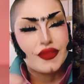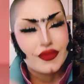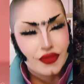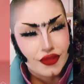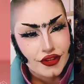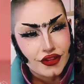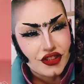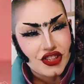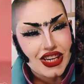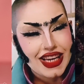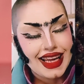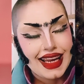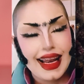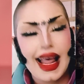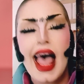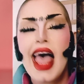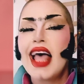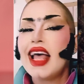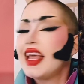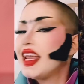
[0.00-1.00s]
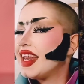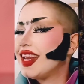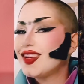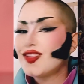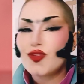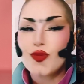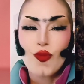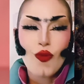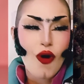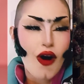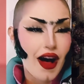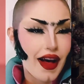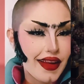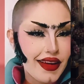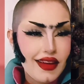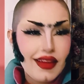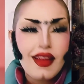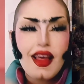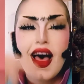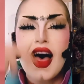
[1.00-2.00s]
virgin. Each
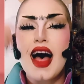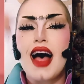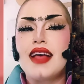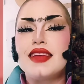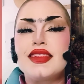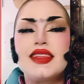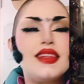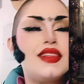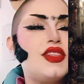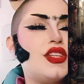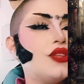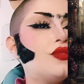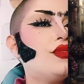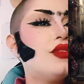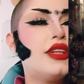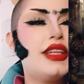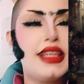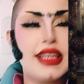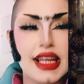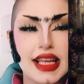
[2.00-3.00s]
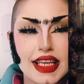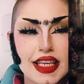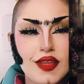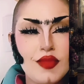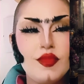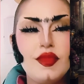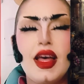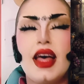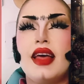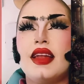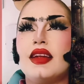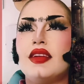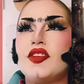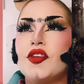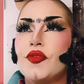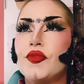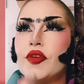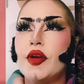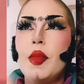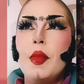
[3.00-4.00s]
one has a different name and a
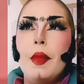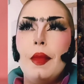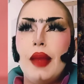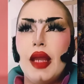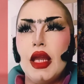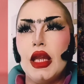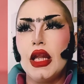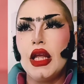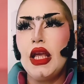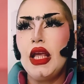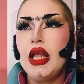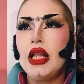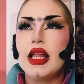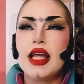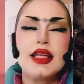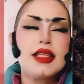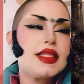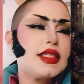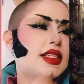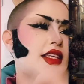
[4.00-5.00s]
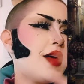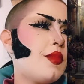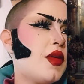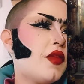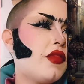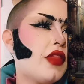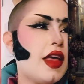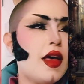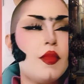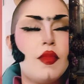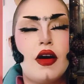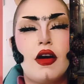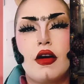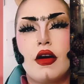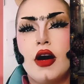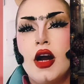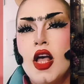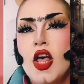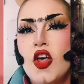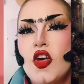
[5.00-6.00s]
different meaning. Like some of them are
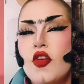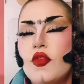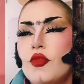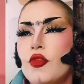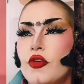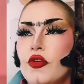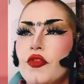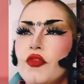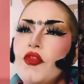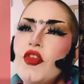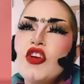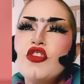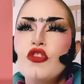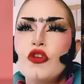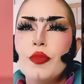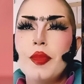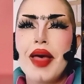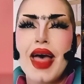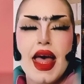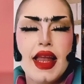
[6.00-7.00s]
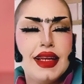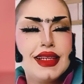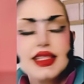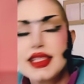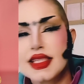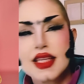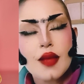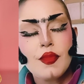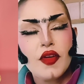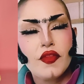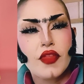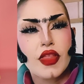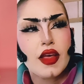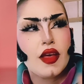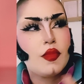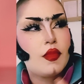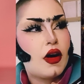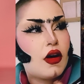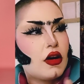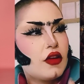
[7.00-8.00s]
for fishermen, and some of
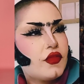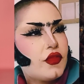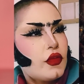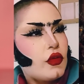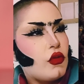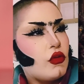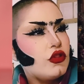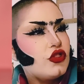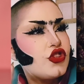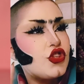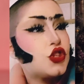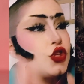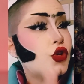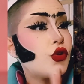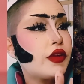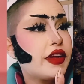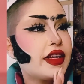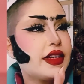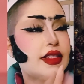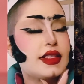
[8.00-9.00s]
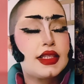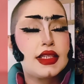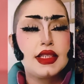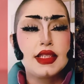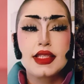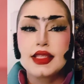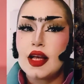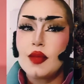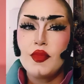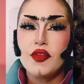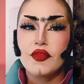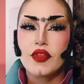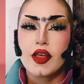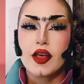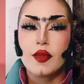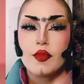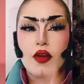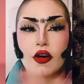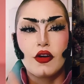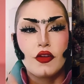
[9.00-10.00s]
them are for students, and some of
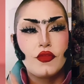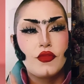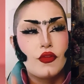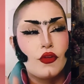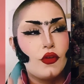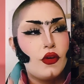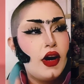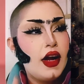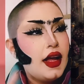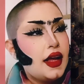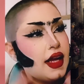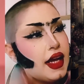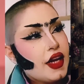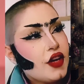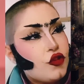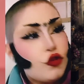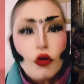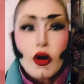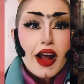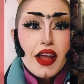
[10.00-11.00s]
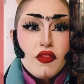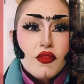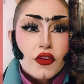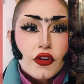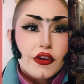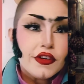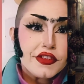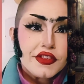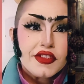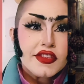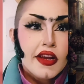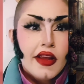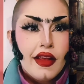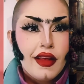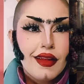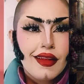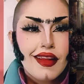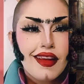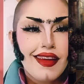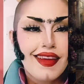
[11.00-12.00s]
them are for drivers.
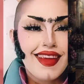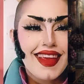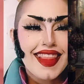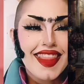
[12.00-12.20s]
Like